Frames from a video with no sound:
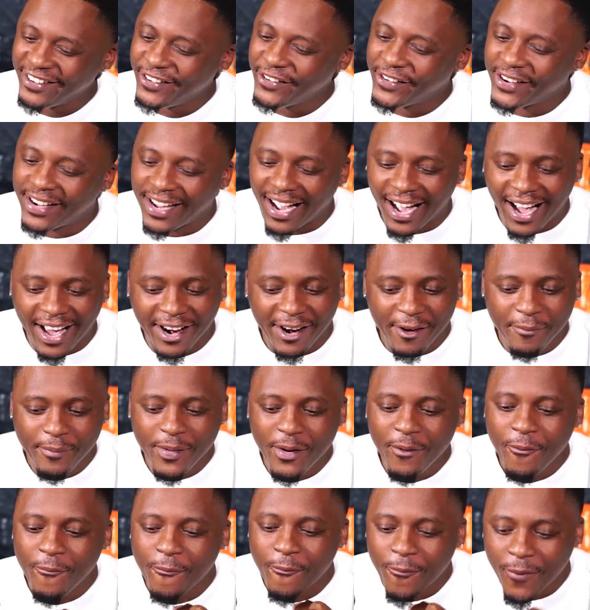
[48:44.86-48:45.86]
You gotta
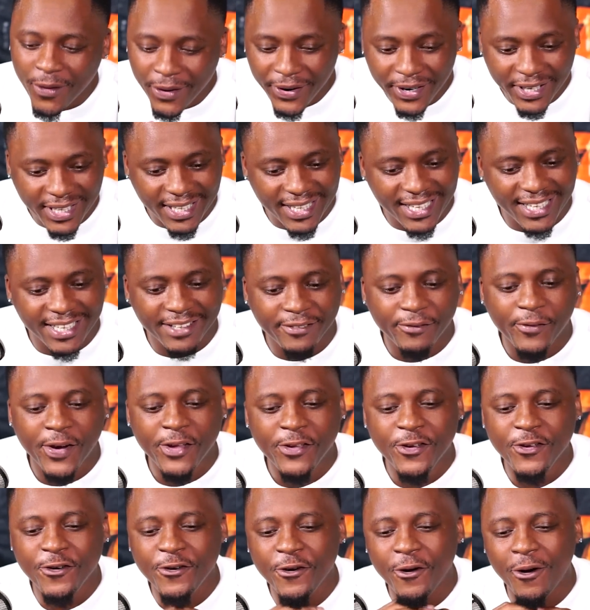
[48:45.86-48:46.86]
be working.
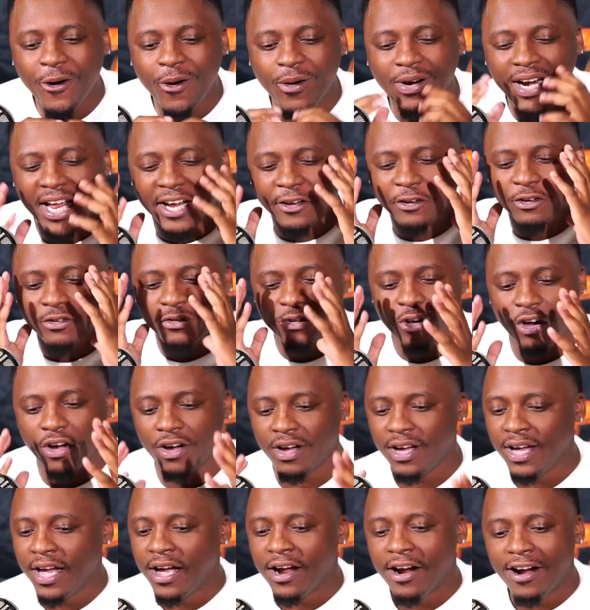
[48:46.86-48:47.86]
When you know, like,
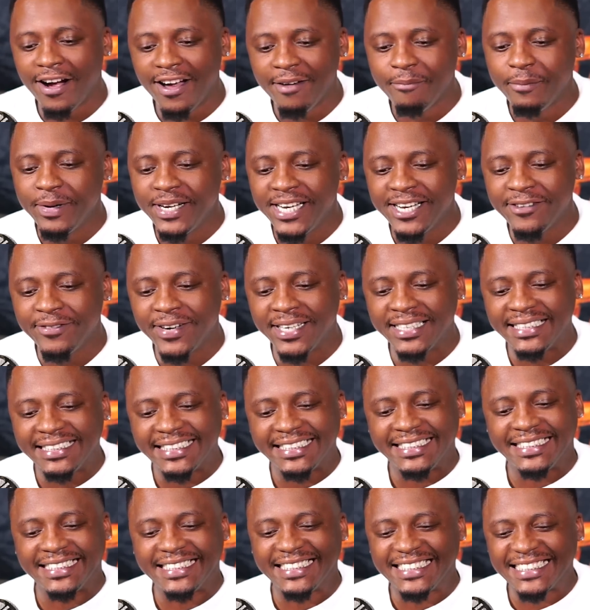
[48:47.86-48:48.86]
can't believe I
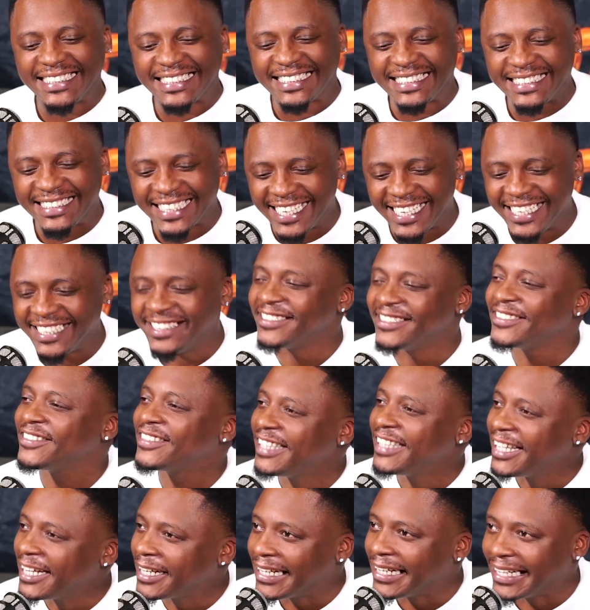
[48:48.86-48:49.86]
did this. It's done.
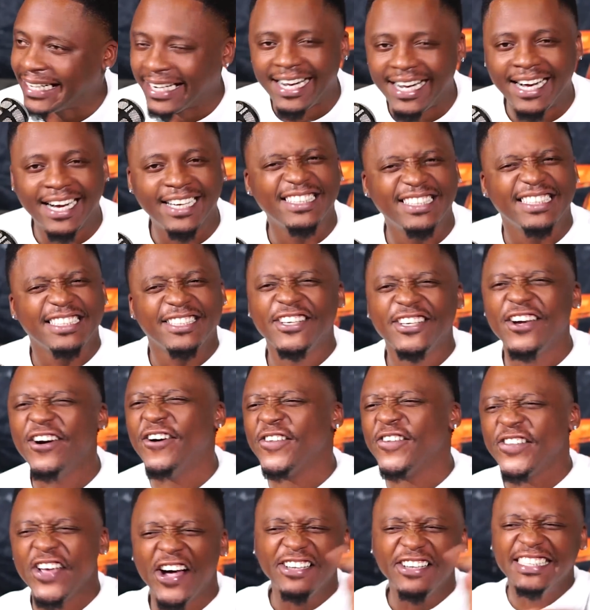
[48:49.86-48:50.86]
Thank God.
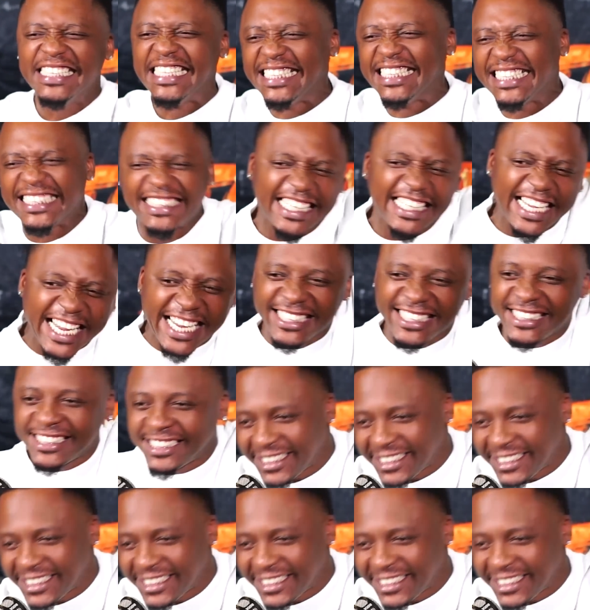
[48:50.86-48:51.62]
Y'all niggas eat